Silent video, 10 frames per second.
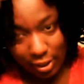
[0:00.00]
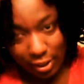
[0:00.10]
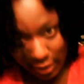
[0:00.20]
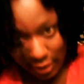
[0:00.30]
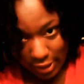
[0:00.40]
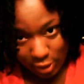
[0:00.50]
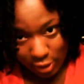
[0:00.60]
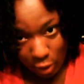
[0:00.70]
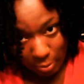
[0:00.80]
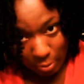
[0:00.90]
literally just
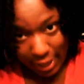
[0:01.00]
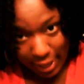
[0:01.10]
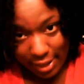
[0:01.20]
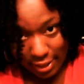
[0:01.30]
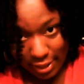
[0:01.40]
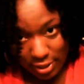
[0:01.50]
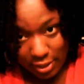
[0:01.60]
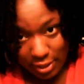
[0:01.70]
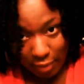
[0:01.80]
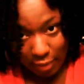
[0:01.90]
go in my head and just
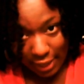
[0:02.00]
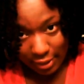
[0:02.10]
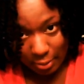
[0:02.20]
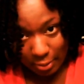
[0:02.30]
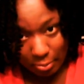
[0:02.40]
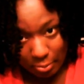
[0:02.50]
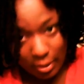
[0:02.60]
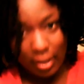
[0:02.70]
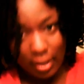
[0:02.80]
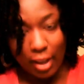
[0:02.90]
divide them
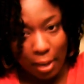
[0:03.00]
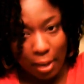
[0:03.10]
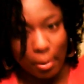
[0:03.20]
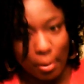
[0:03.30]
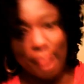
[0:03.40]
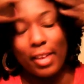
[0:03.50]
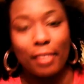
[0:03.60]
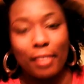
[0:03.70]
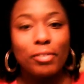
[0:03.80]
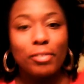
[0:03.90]
up and
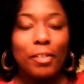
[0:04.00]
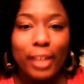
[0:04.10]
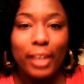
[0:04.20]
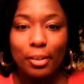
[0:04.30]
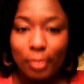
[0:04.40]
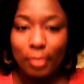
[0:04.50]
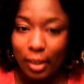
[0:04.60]
then fluff it out.